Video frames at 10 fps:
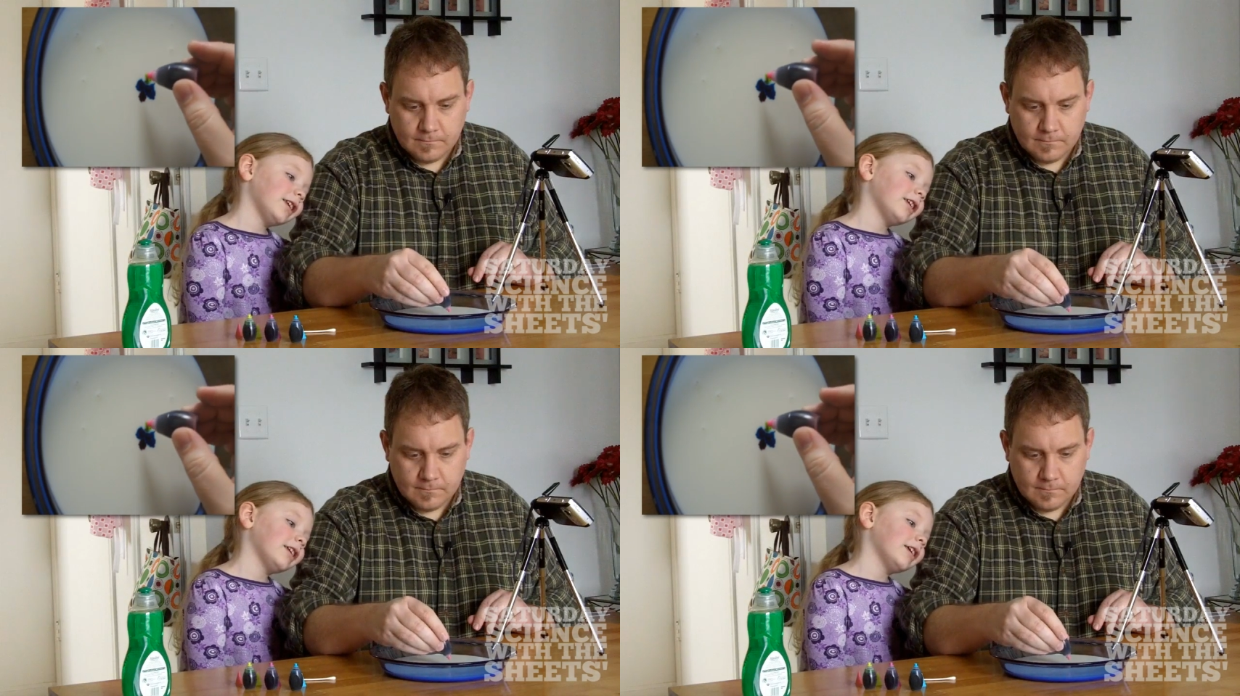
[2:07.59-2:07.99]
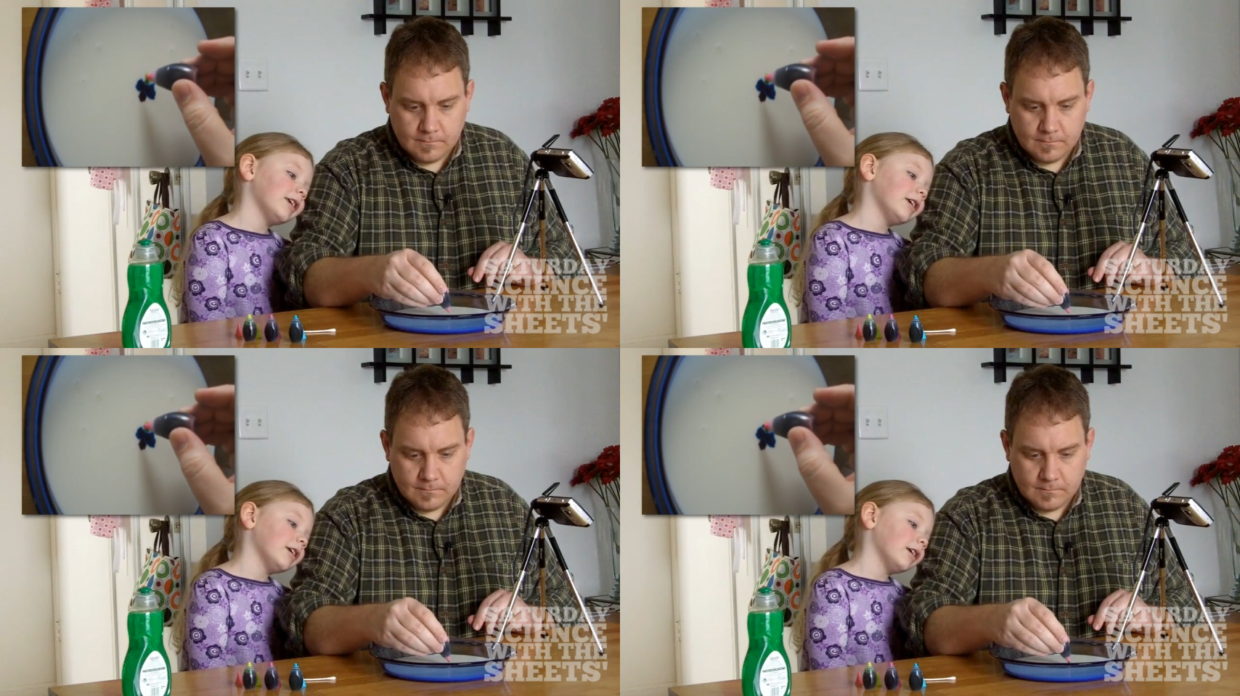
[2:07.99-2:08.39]

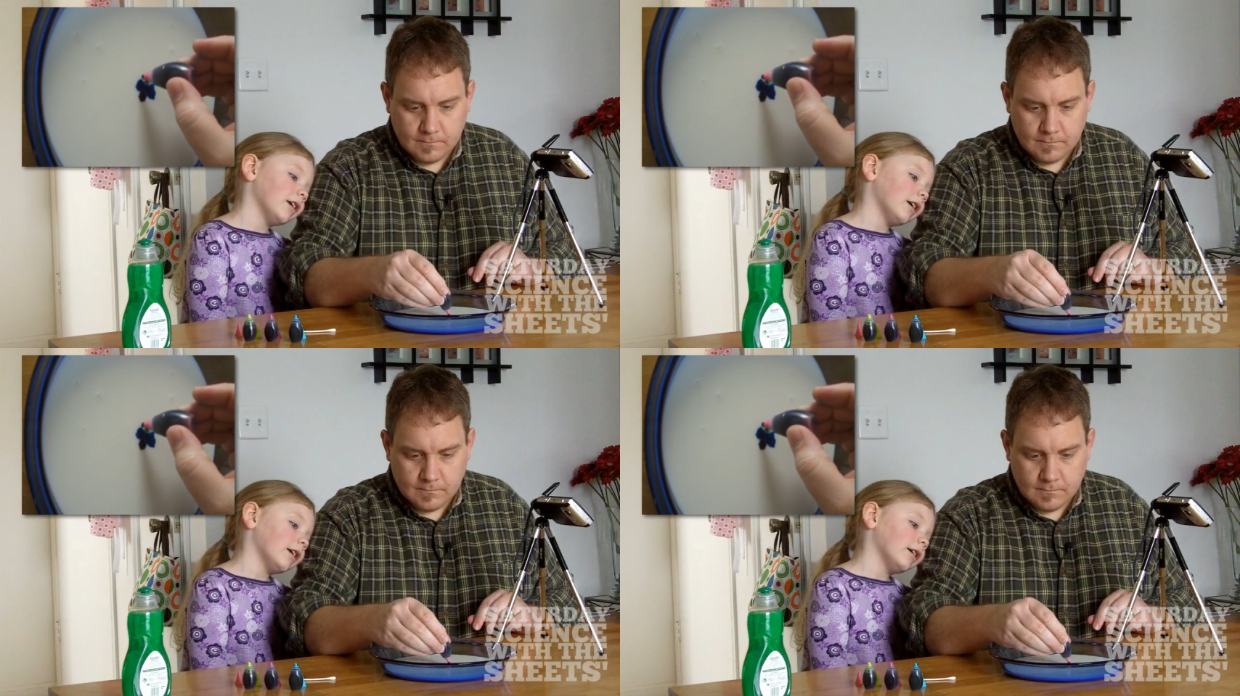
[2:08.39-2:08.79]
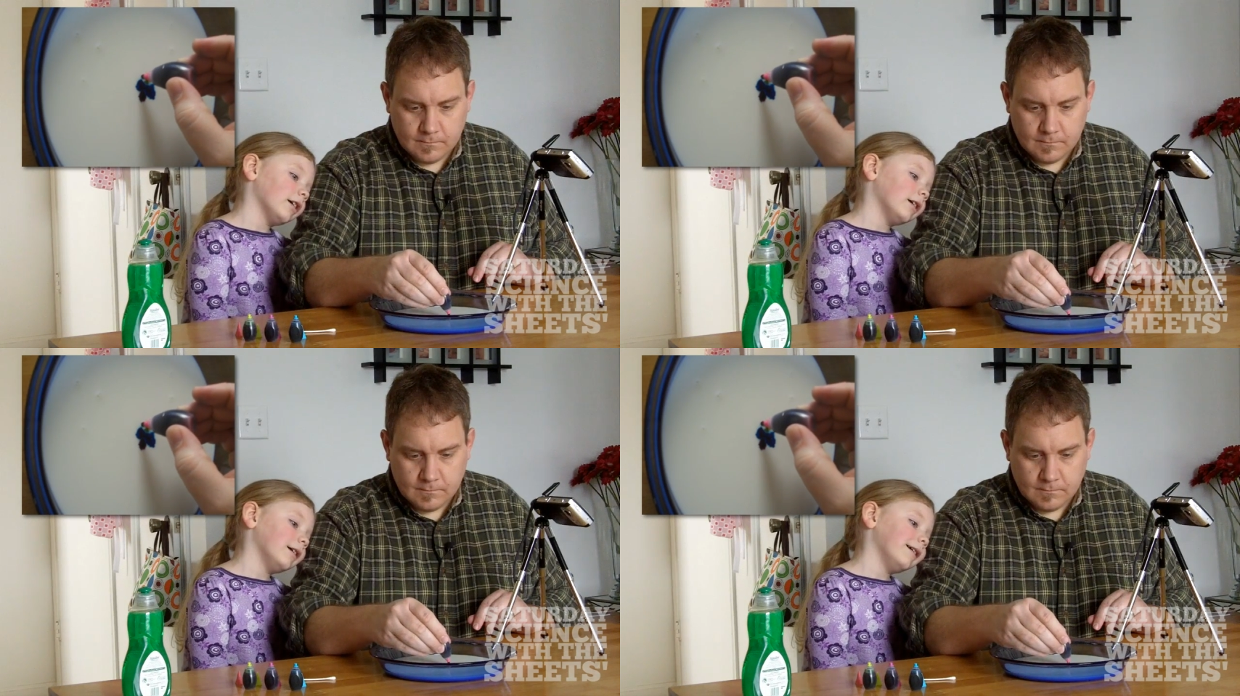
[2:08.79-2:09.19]

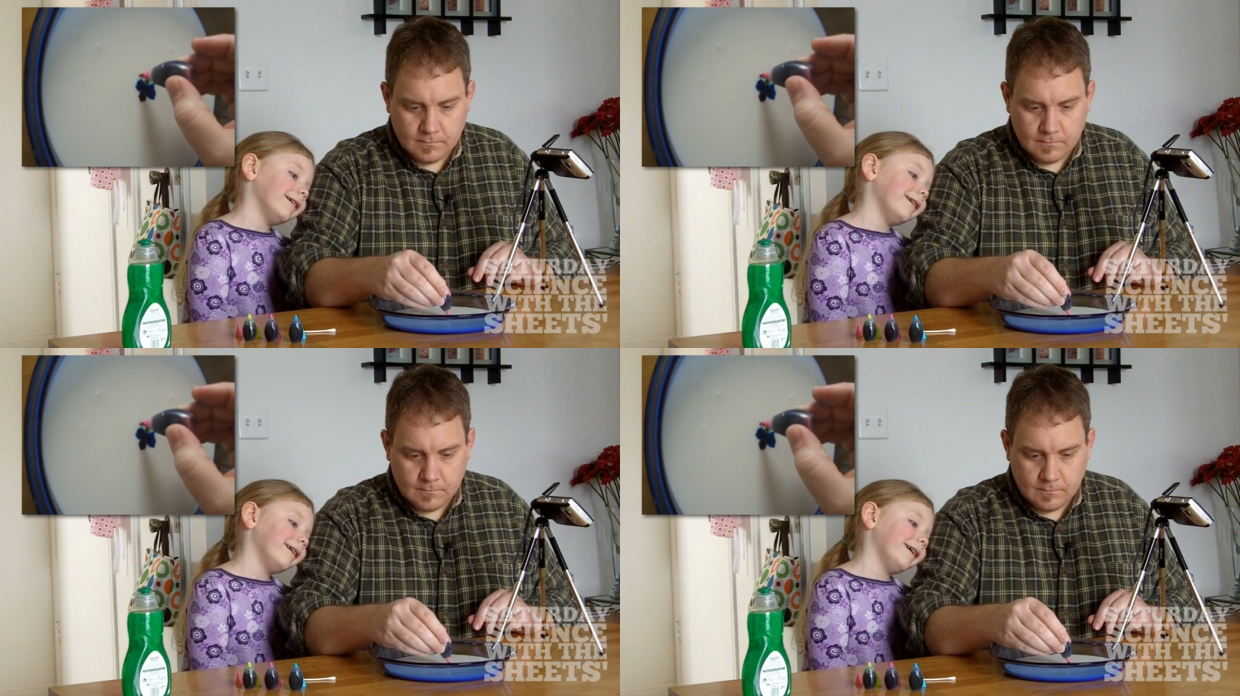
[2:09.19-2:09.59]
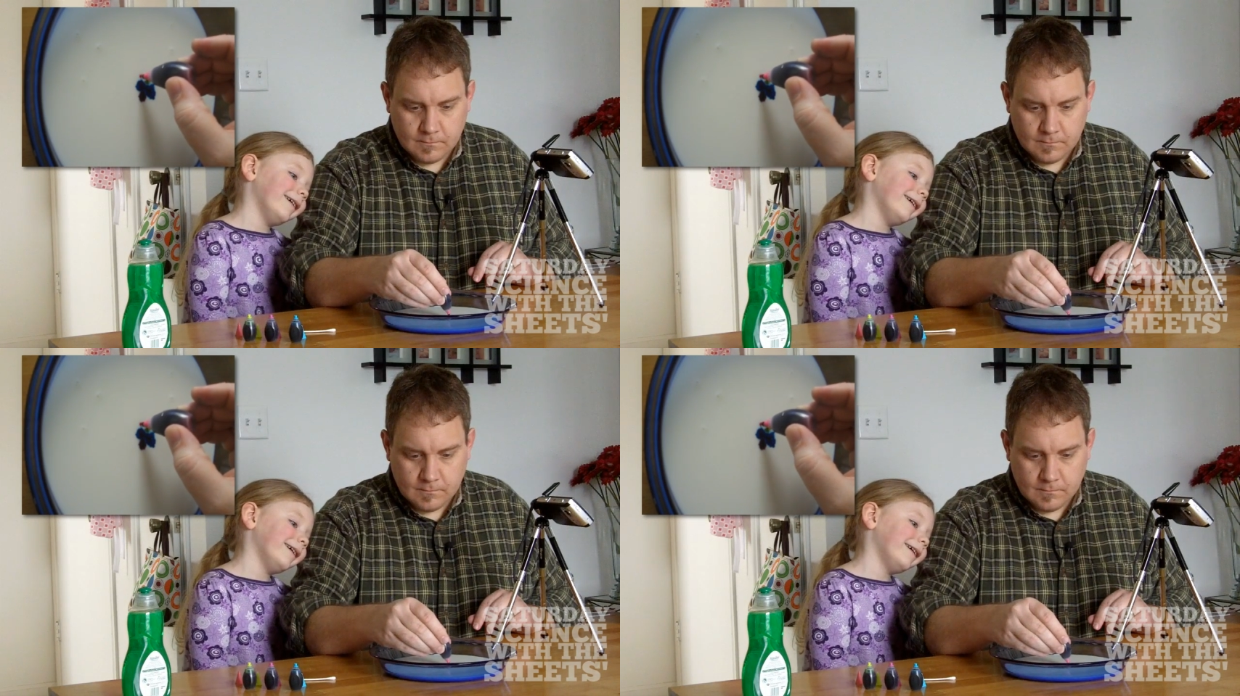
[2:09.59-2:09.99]

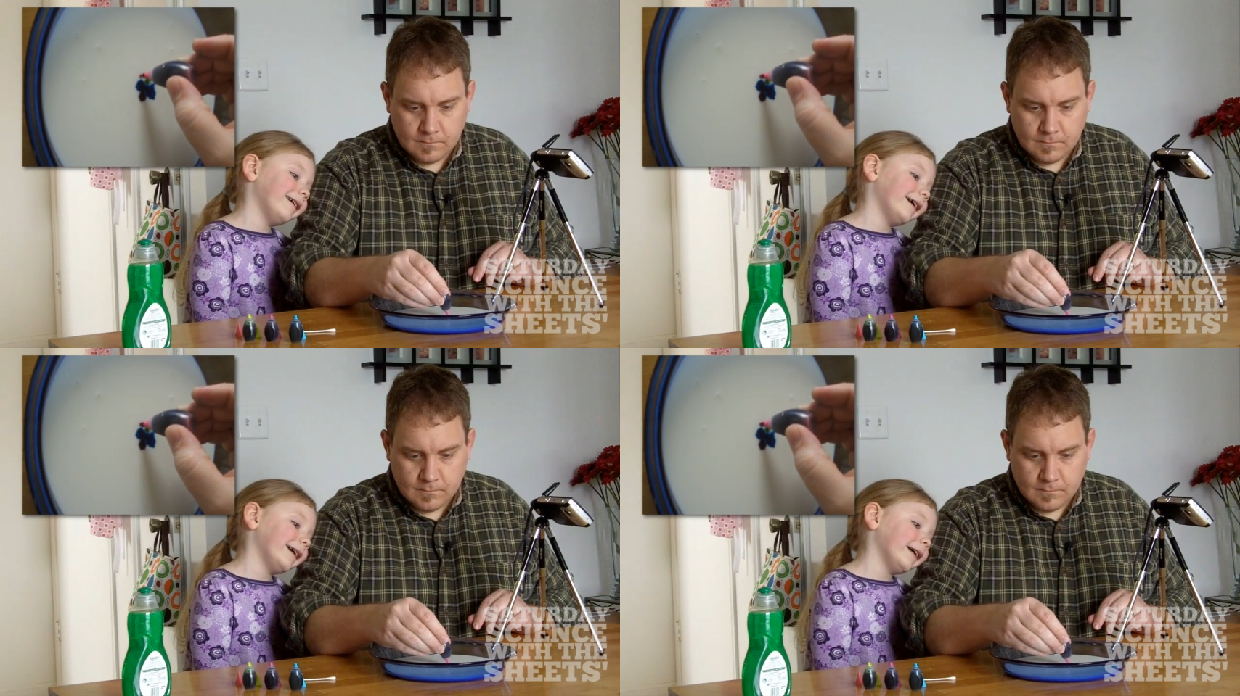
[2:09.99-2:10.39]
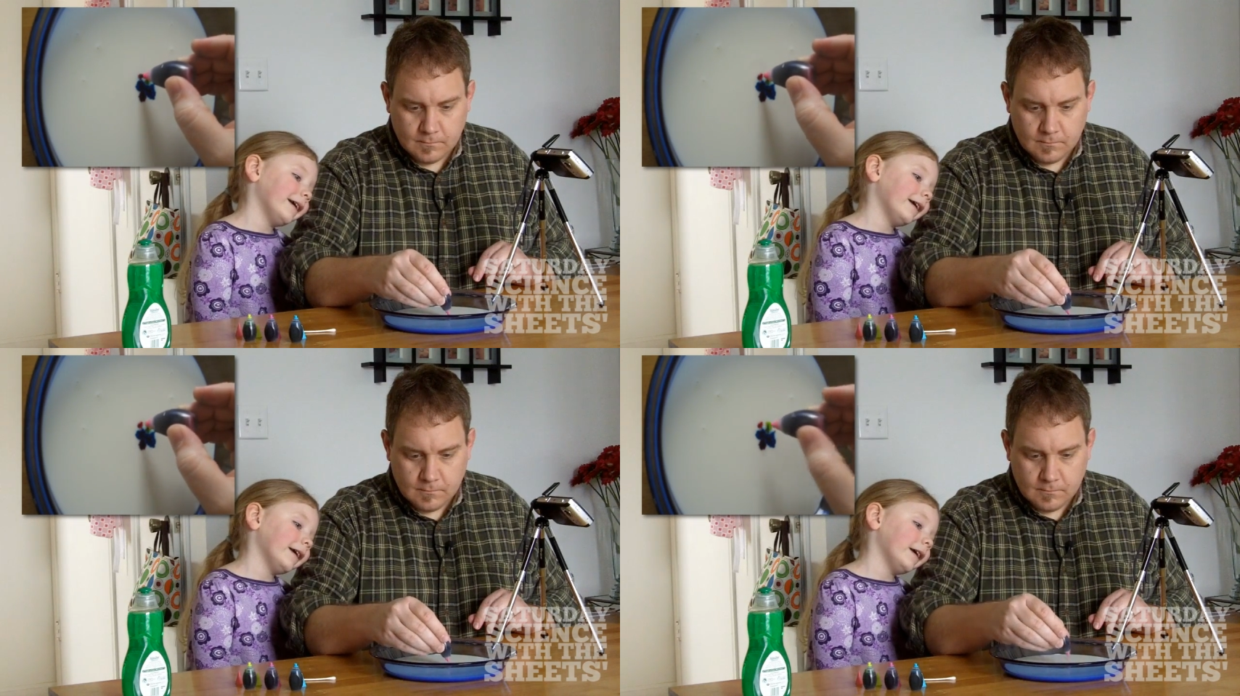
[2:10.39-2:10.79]

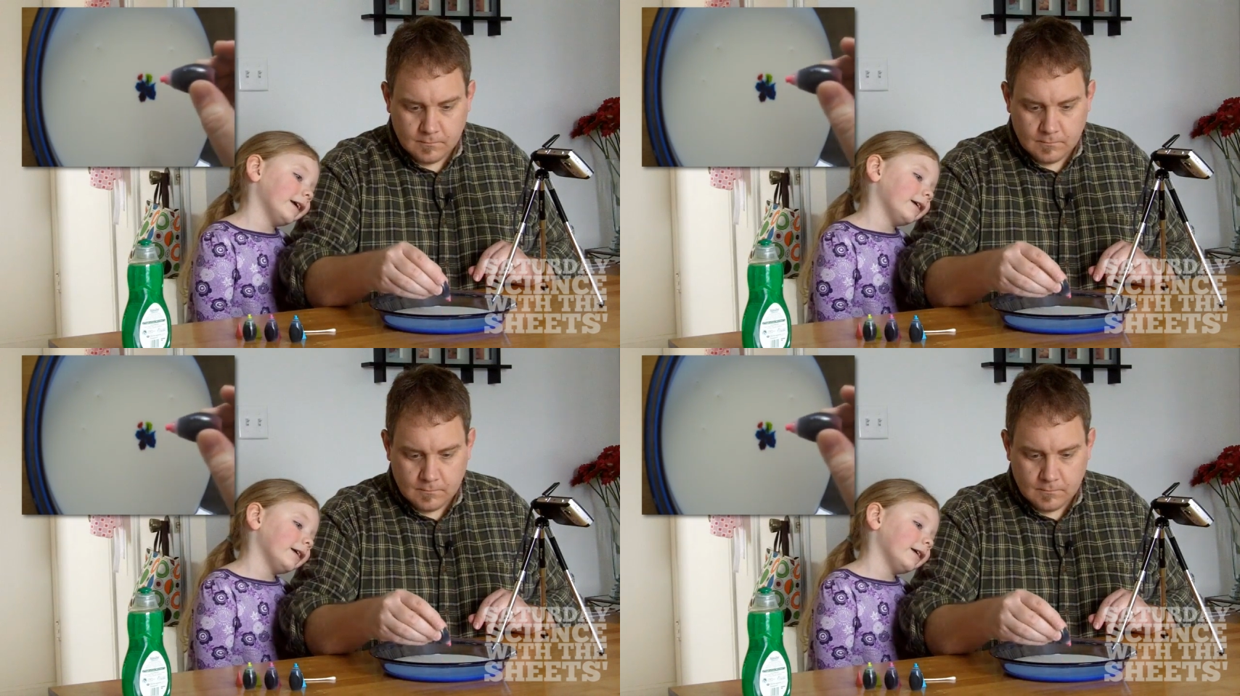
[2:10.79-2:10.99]
(no one is talking)